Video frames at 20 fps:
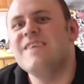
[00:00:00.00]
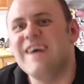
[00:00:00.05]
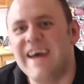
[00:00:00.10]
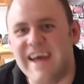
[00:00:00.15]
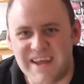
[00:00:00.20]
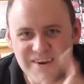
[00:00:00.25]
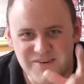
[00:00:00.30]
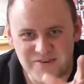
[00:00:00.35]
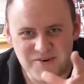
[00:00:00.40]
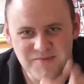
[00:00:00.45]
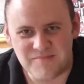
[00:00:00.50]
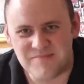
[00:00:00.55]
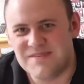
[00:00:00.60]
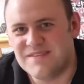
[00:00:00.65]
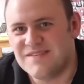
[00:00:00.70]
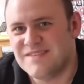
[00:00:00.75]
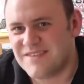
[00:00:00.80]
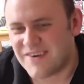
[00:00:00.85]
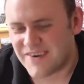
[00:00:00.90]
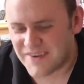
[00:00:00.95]
Air drums.
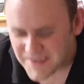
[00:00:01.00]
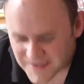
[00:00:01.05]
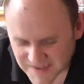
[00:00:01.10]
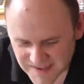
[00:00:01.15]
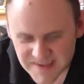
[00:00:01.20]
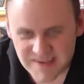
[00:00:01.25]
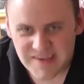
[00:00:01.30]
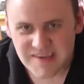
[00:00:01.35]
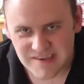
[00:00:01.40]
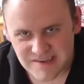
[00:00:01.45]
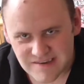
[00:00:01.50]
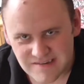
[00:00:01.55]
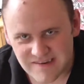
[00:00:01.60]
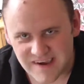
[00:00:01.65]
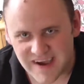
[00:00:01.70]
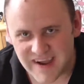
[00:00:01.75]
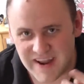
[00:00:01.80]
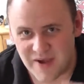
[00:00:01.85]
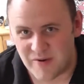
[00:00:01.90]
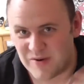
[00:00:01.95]
Sorry.
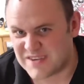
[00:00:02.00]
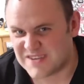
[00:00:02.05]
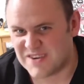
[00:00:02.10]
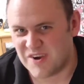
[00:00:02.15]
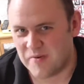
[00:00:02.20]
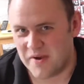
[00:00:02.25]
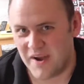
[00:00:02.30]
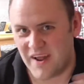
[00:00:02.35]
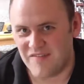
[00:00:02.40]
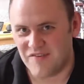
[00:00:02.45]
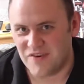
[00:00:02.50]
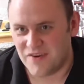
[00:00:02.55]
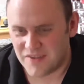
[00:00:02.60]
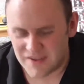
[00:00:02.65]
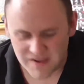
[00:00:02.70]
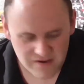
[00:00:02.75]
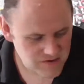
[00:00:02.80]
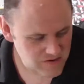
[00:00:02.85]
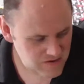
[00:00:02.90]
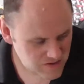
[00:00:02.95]
I know what's coming. I've heard
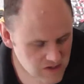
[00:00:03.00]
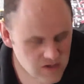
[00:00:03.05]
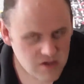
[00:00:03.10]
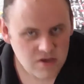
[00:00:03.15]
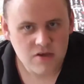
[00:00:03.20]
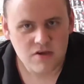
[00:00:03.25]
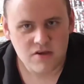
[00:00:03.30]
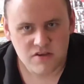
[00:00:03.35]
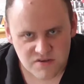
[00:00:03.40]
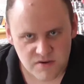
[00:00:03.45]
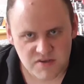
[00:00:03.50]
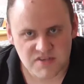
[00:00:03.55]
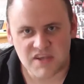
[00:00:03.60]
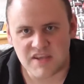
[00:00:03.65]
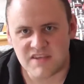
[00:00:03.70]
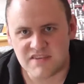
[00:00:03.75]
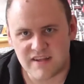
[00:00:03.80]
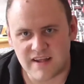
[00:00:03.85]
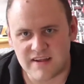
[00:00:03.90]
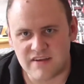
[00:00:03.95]
it. So
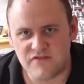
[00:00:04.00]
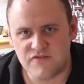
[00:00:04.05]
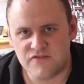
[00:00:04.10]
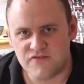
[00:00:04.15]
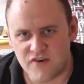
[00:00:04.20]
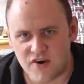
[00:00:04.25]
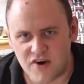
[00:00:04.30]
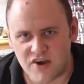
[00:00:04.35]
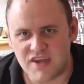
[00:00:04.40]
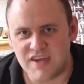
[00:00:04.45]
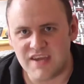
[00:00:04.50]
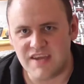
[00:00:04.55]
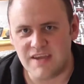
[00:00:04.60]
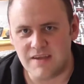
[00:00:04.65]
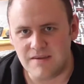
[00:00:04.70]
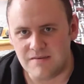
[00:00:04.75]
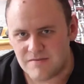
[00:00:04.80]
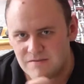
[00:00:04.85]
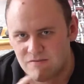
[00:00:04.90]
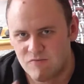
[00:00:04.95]
it's like a
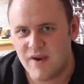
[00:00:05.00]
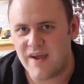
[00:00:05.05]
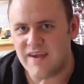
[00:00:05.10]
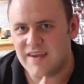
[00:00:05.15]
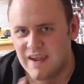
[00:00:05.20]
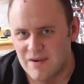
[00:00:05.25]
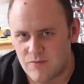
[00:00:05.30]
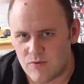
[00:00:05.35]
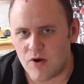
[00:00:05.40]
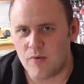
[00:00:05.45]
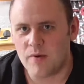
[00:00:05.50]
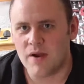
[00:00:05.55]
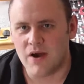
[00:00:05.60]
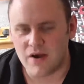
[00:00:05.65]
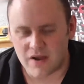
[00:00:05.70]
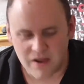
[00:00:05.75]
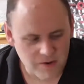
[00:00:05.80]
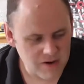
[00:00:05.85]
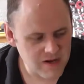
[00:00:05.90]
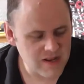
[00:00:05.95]
funky reggae rock we've
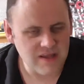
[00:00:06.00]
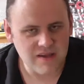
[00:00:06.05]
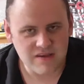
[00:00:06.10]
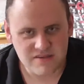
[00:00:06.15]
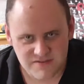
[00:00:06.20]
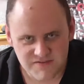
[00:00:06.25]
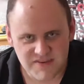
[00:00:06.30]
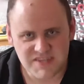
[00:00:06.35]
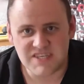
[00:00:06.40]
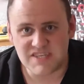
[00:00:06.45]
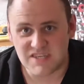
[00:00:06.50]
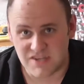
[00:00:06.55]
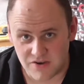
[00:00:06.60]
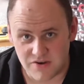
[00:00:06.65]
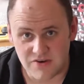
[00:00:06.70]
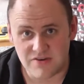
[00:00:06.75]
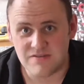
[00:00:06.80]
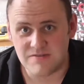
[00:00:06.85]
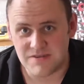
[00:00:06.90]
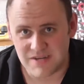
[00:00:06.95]
got going here. So this is
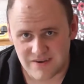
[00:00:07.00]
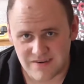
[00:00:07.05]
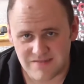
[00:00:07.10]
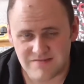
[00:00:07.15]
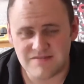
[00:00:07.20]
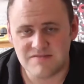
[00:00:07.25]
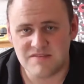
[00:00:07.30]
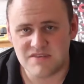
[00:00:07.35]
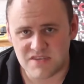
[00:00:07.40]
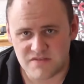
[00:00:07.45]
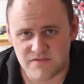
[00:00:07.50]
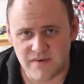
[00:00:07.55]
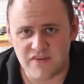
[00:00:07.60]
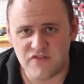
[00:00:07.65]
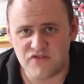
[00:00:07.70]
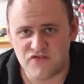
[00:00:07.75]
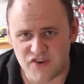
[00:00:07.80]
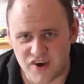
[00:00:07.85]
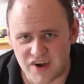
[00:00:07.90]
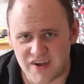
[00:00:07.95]
good, you know, this is very
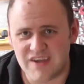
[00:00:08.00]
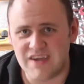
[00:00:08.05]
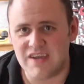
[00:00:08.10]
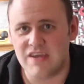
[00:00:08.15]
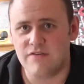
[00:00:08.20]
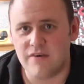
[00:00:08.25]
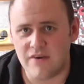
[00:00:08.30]
funky,